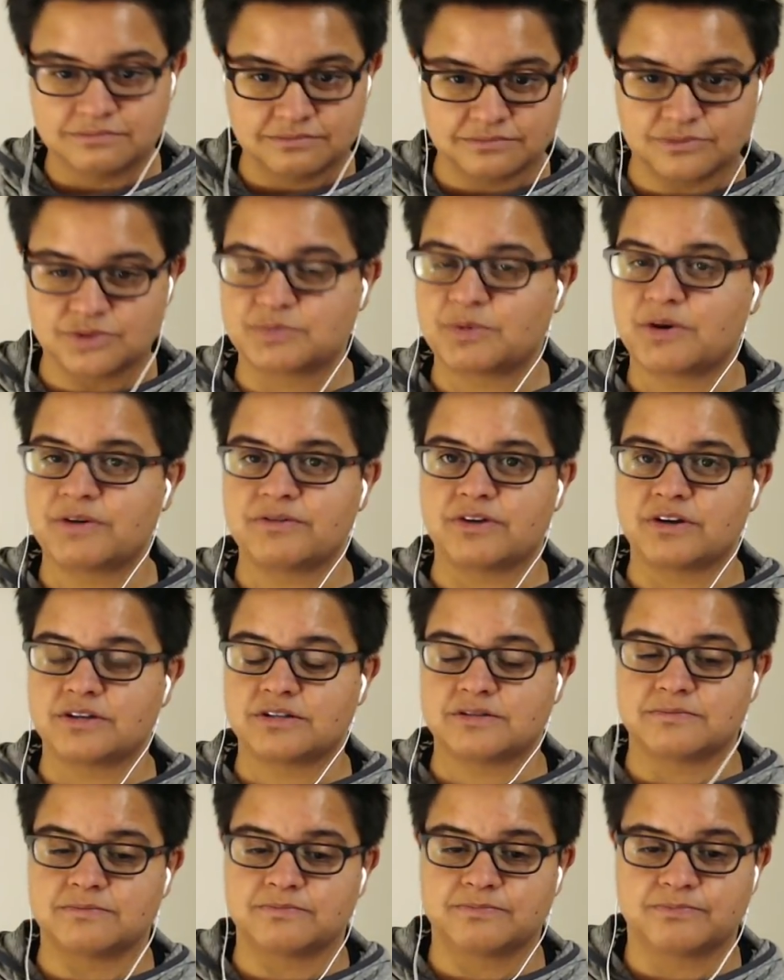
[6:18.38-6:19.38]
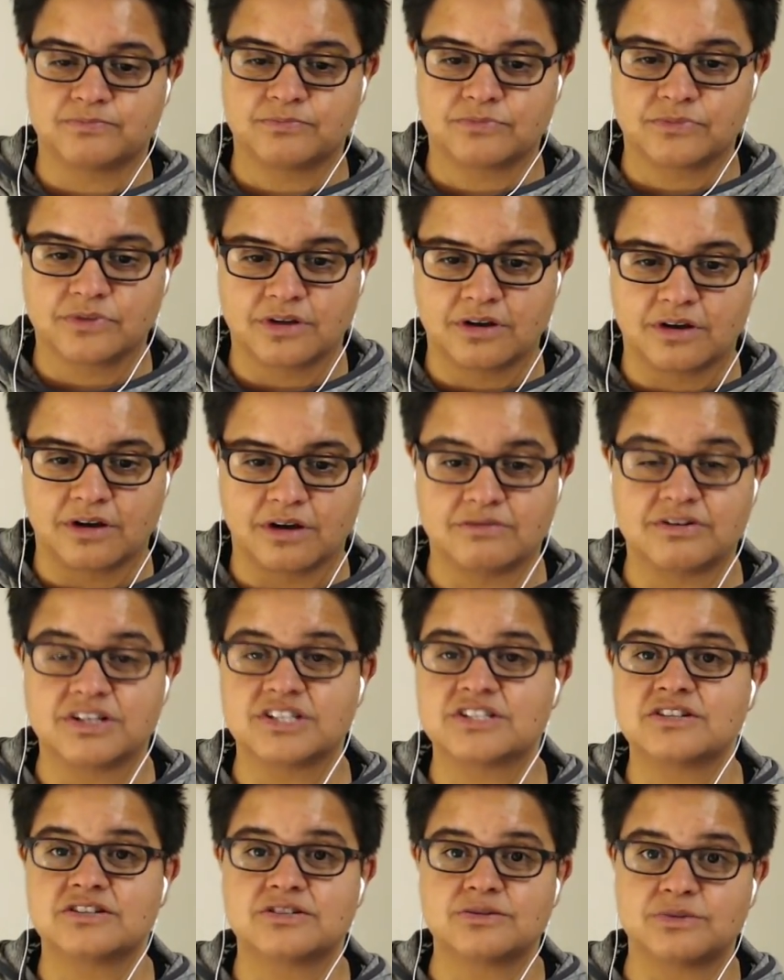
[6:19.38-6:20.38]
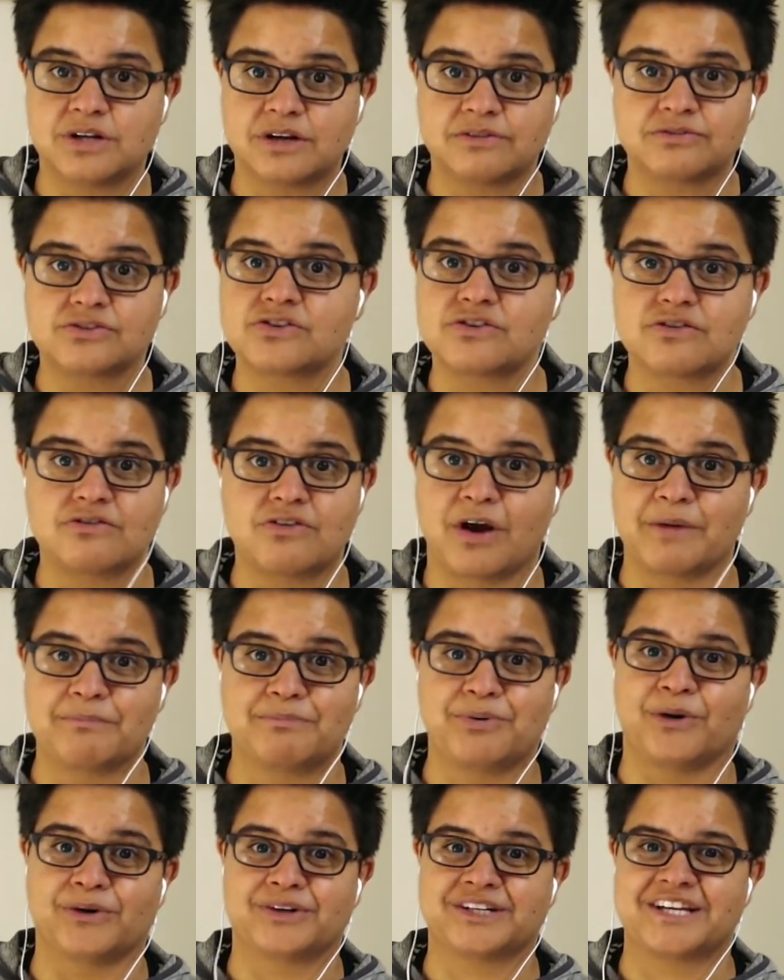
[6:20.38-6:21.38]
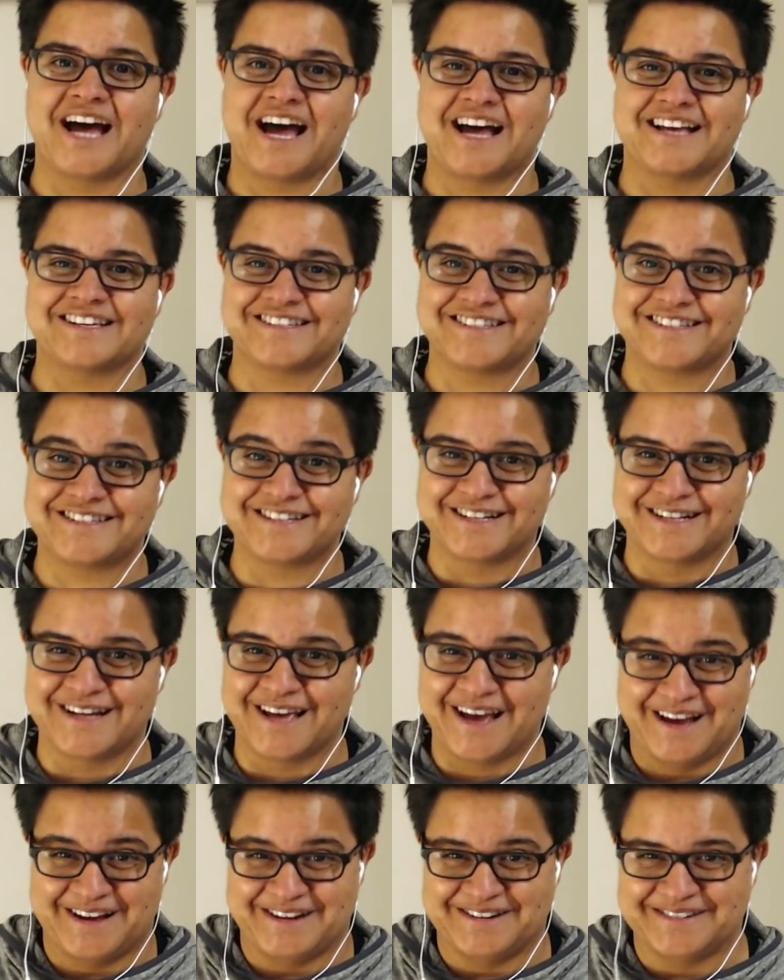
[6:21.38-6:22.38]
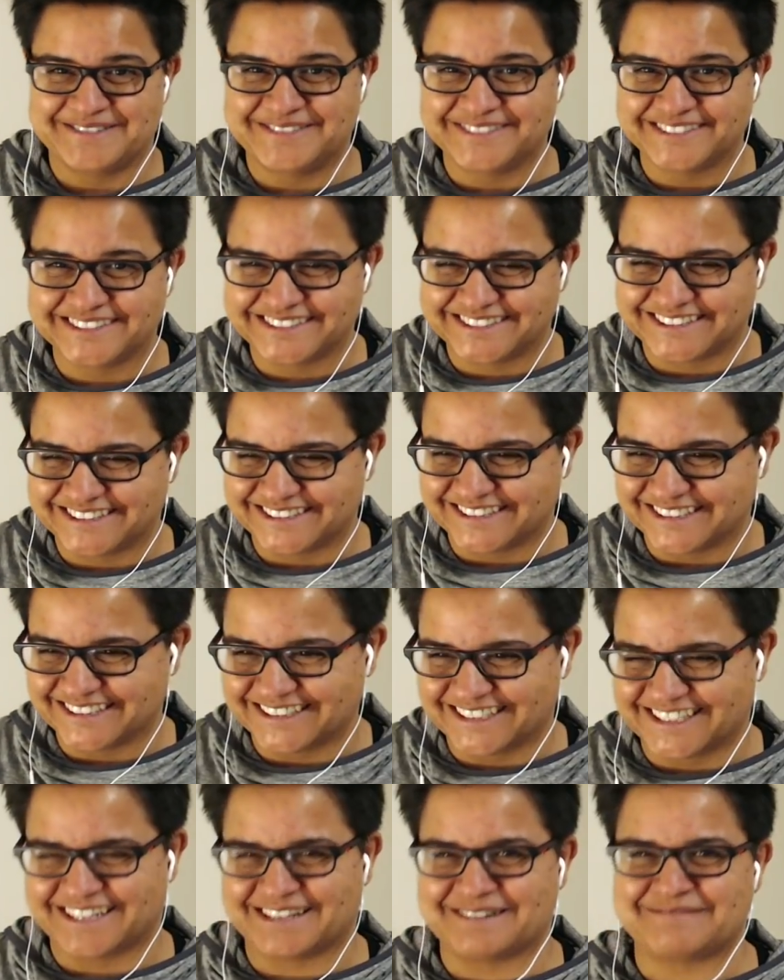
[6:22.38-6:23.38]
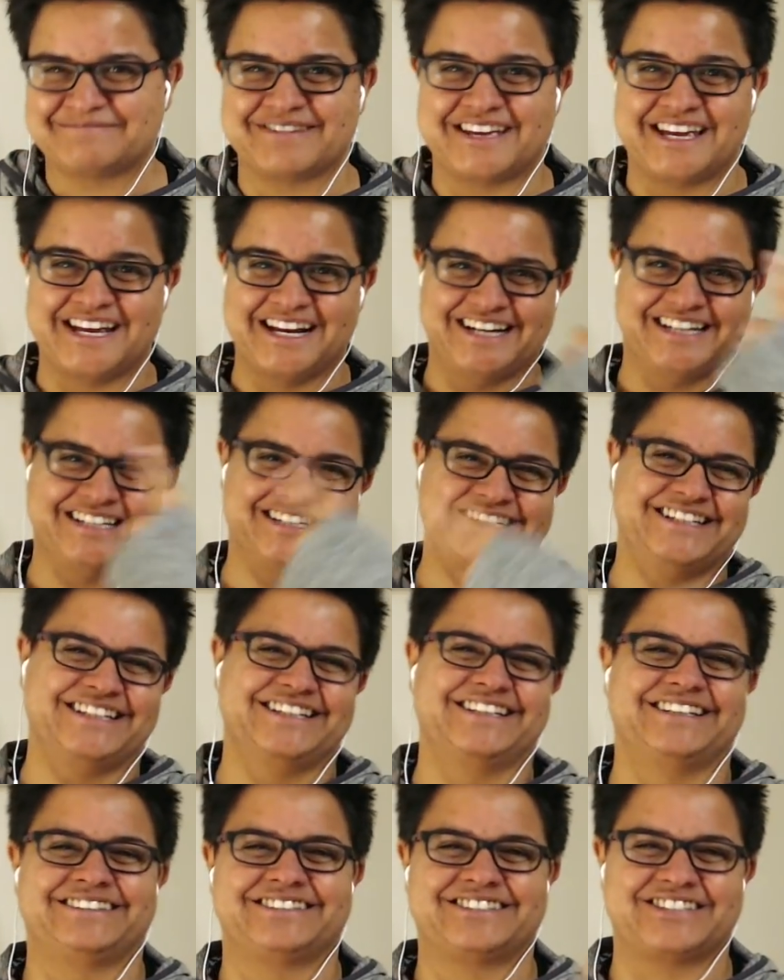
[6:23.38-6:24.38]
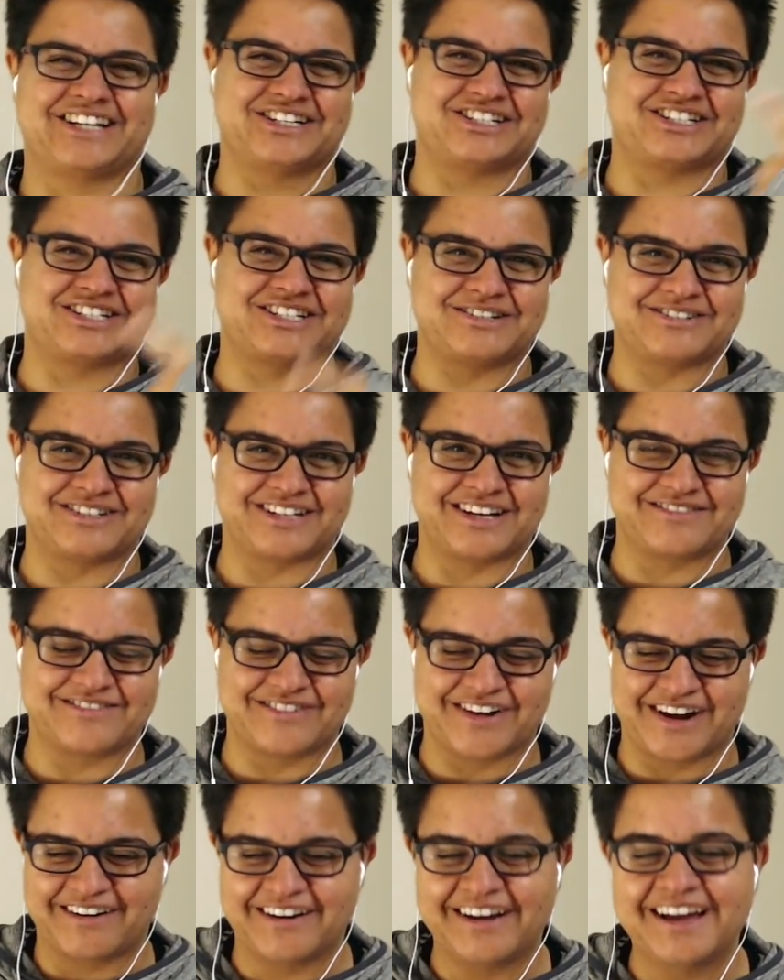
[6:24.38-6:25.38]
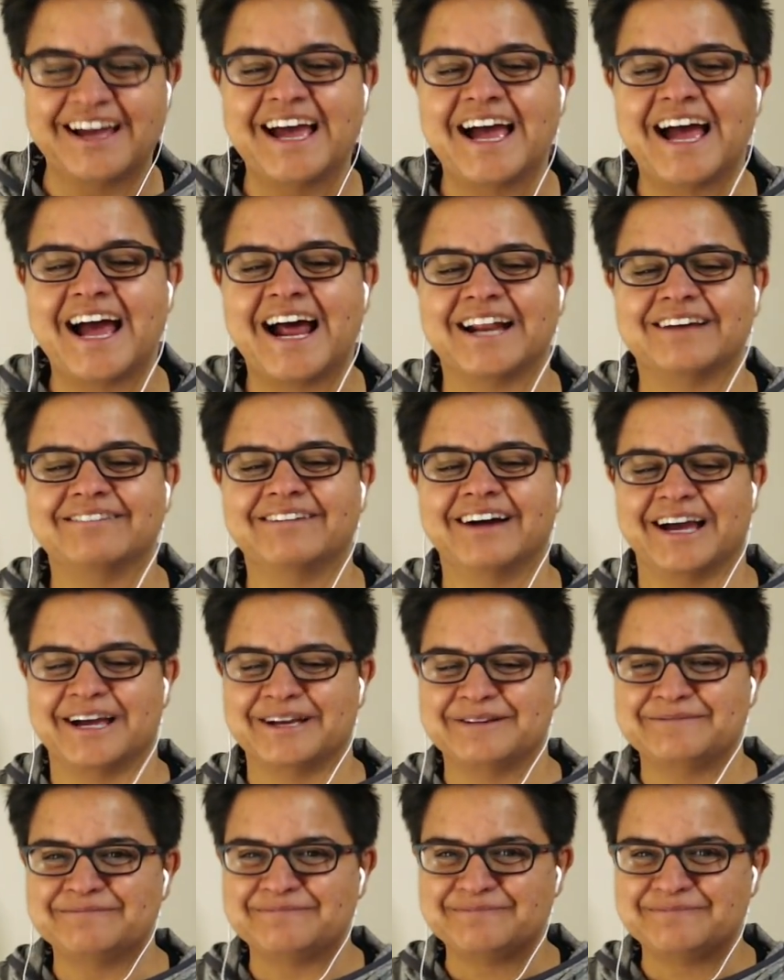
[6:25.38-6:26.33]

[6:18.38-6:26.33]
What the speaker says: It's my advice. I've listened to enough true crime podcasts to know. Look at me, little Judge Judy over here. Anyway,